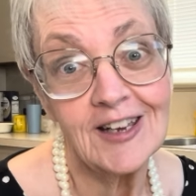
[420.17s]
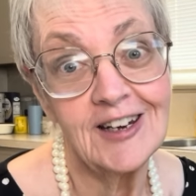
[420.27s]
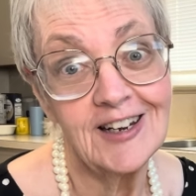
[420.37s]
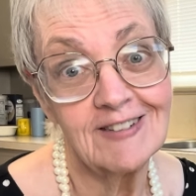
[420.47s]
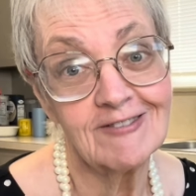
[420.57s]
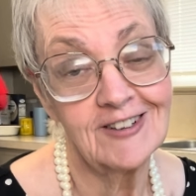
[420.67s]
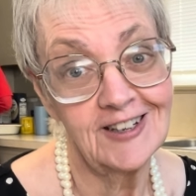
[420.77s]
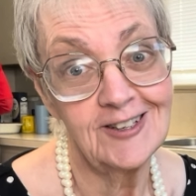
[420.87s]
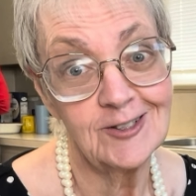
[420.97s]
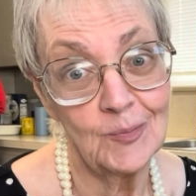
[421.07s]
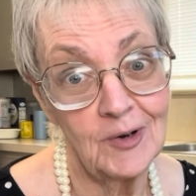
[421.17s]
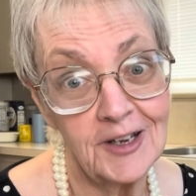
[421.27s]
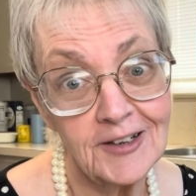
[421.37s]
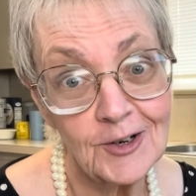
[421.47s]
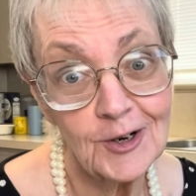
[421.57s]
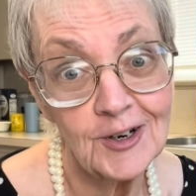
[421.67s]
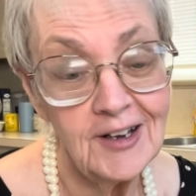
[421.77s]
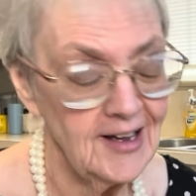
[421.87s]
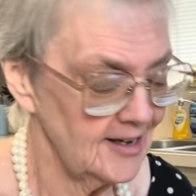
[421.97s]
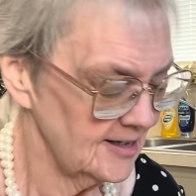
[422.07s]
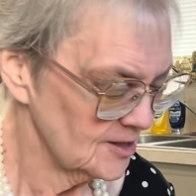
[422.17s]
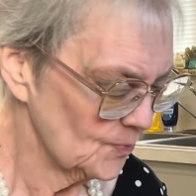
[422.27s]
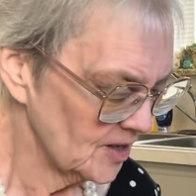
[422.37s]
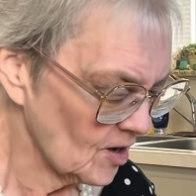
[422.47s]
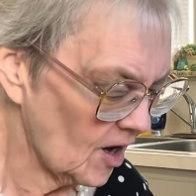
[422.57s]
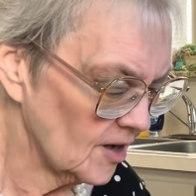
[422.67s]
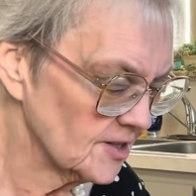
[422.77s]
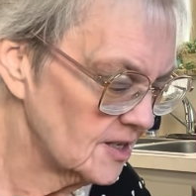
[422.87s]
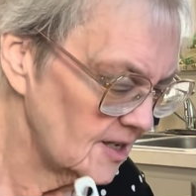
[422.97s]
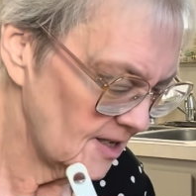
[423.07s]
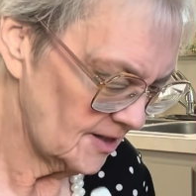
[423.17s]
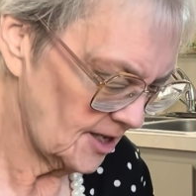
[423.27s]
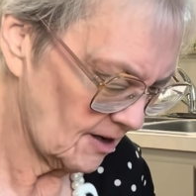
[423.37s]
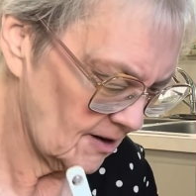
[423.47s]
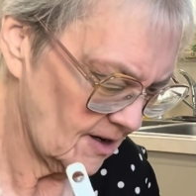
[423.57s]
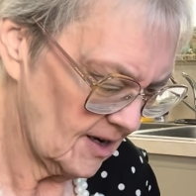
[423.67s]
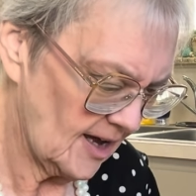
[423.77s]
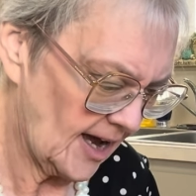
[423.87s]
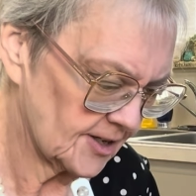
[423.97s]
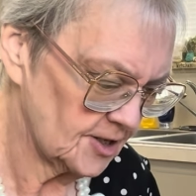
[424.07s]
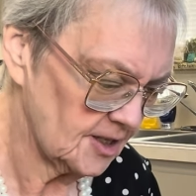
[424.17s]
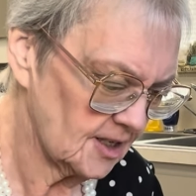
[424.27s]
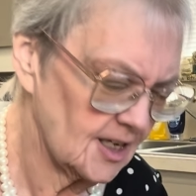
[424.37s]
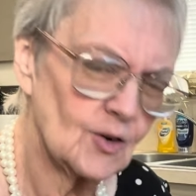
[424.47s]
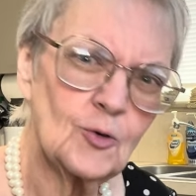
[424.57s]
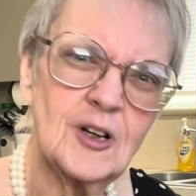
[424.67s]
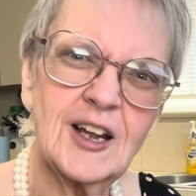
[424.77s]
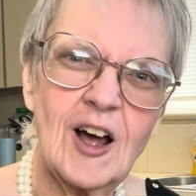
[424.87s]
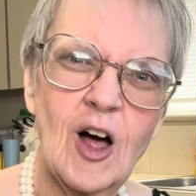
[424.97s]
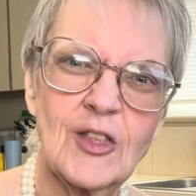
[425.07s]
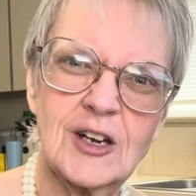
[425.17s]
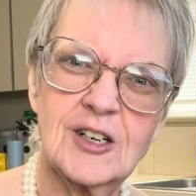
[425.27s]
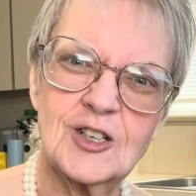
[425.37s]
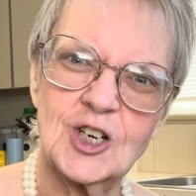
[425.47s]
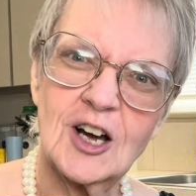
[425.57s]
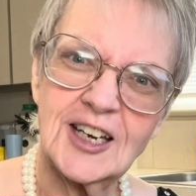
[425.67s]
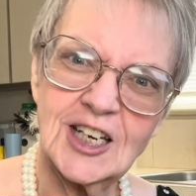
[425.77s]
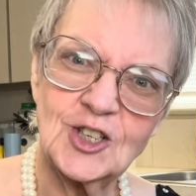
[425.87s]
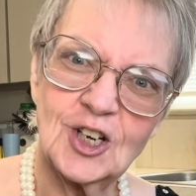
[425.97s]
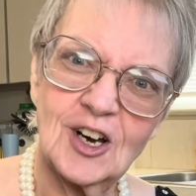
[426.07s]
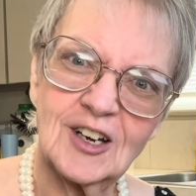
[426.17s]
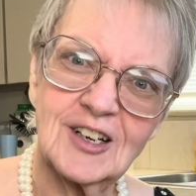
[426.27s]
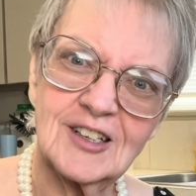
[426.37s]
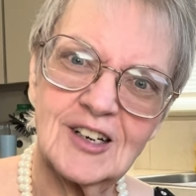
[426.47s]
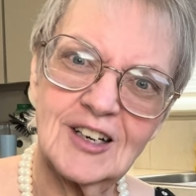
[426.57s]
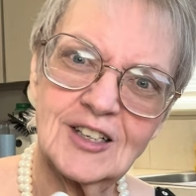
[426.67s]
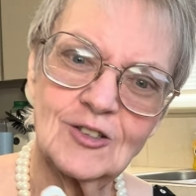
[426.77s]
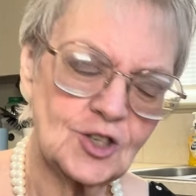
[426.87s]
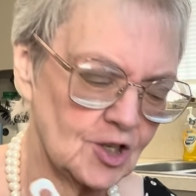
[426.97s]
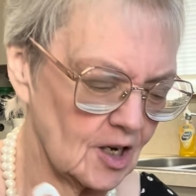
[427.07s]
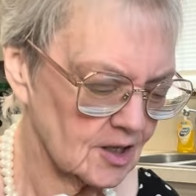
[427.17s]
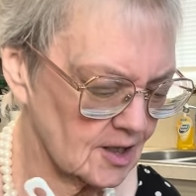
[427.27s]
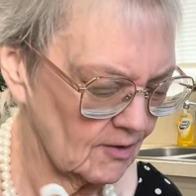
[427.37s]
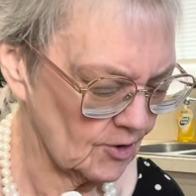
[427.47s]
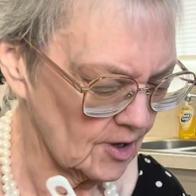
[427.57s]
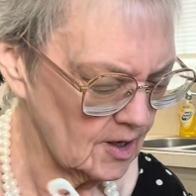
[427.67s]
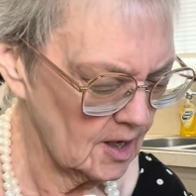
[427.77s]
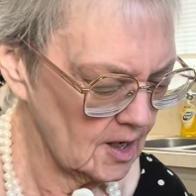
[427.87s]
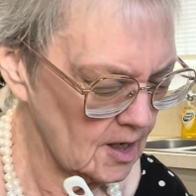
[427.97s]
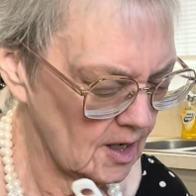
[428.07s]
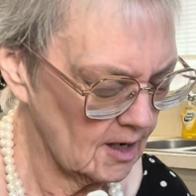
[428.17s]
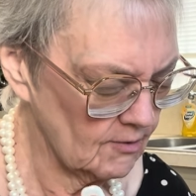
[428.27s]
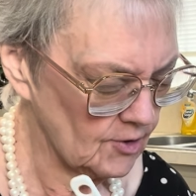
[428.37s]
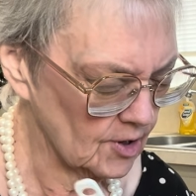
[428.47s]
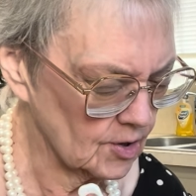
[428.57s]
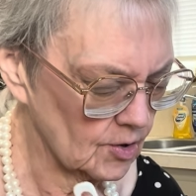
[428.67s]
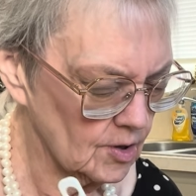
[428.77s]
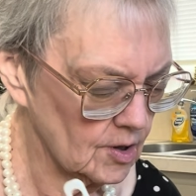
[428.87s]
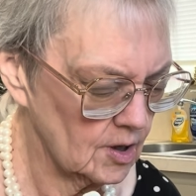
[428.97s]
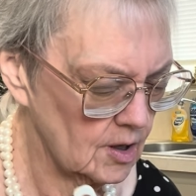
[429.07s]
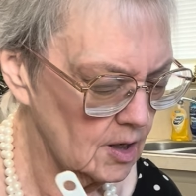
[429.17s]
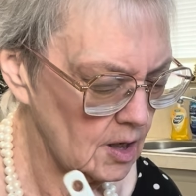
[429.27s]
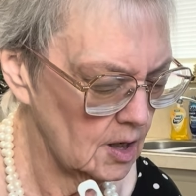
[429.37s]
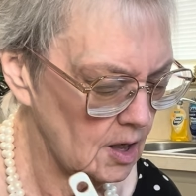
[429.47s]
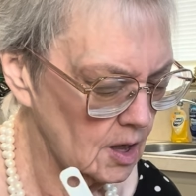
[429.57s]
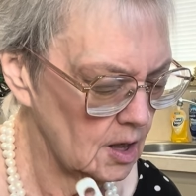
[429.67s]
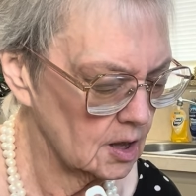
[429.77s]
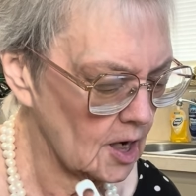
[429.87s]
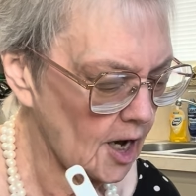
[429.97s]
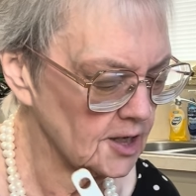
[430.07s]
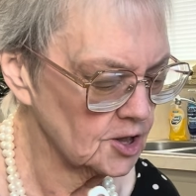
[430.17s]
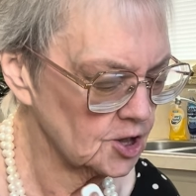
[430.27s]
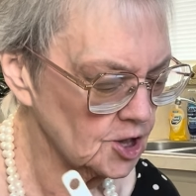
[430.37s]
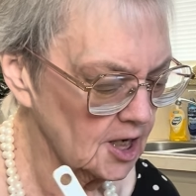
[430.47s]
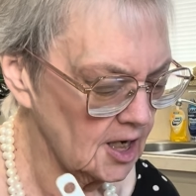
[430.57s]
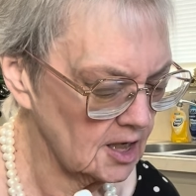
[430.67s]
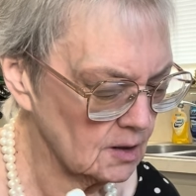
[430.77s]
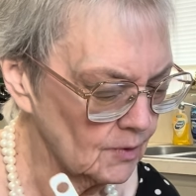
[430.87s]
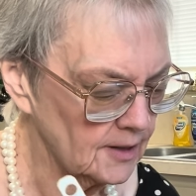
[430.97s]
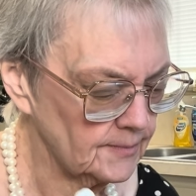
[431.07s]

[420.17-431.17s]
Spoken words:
you need to really use a blender is because I couldn't get really all the little chunks of the cottage cheese, but